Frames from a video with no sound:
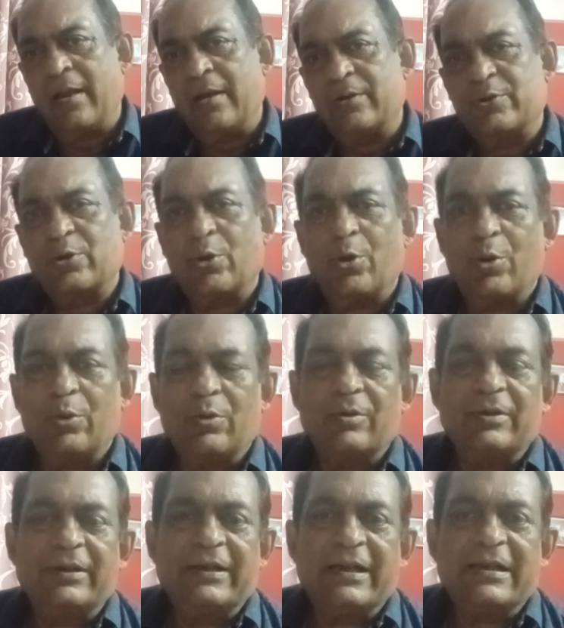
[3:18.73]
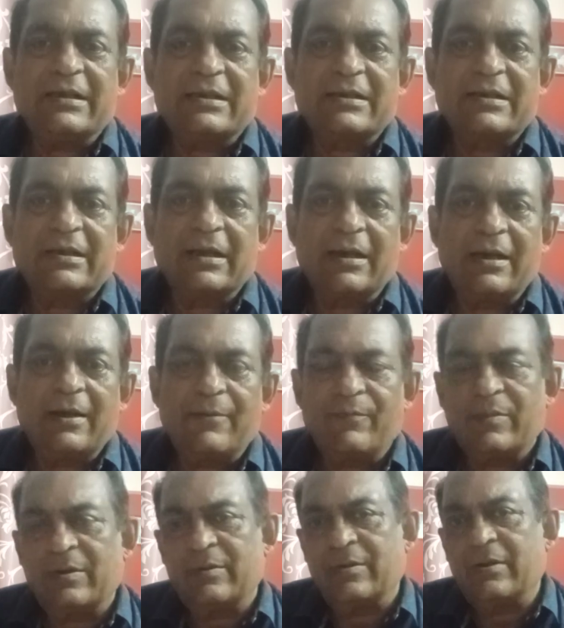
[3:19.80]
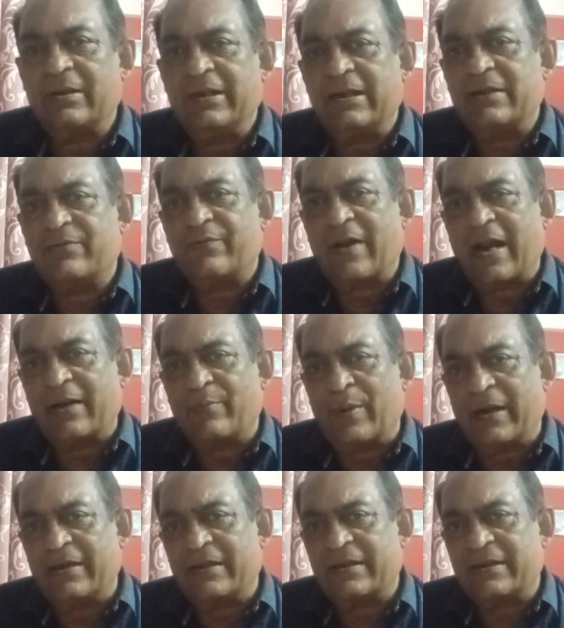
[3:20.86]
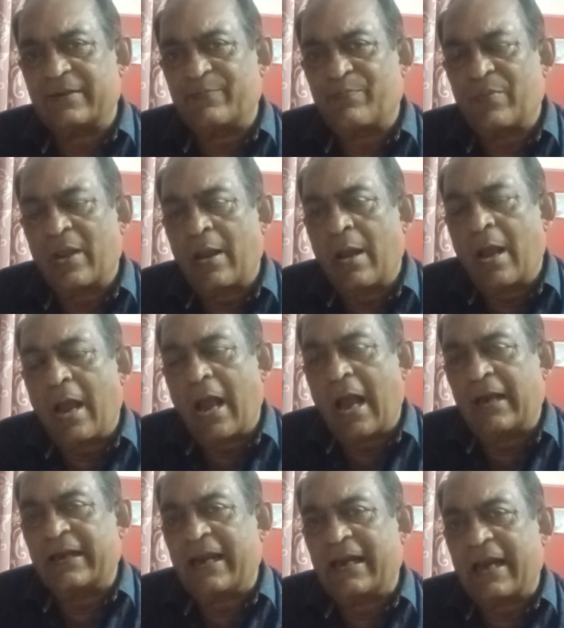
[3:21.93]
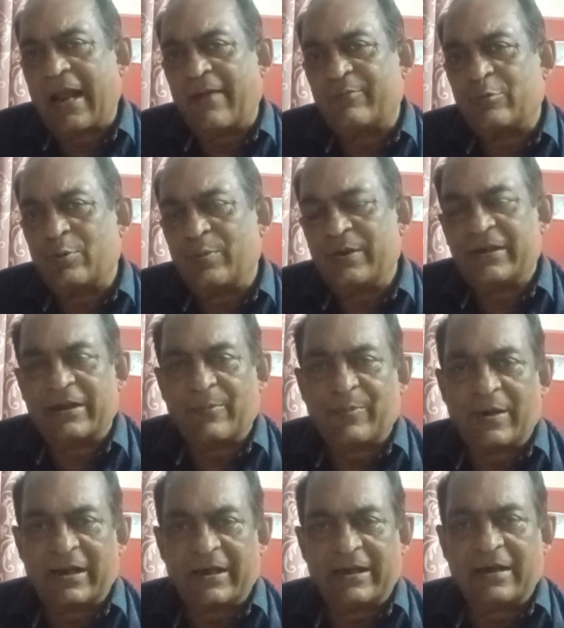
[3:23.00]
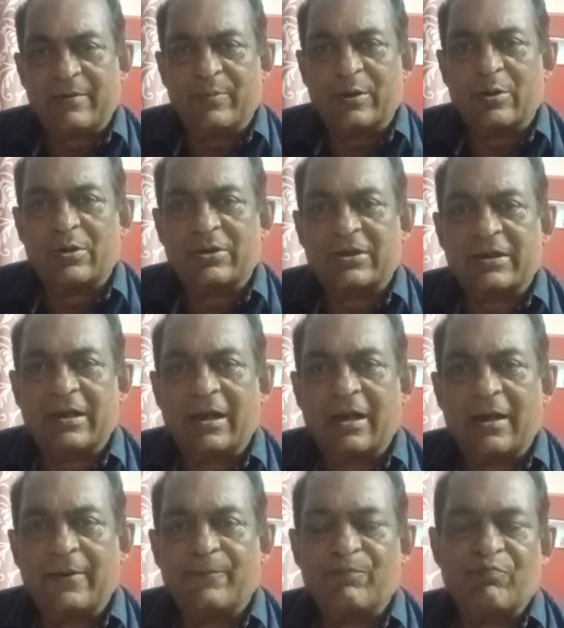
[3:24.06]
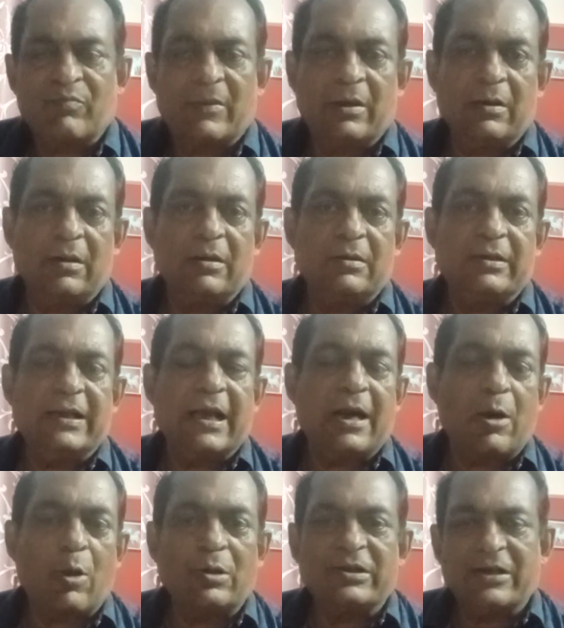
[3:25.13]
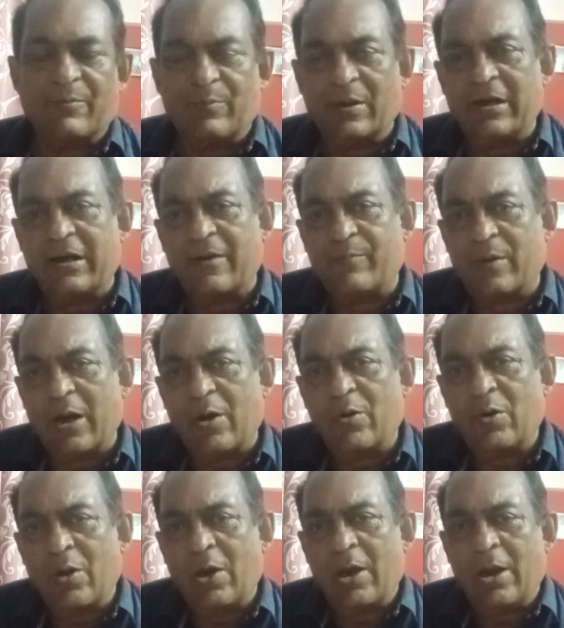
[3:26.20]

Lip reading: So these fragments again have to be separated because they are all jumbled up now.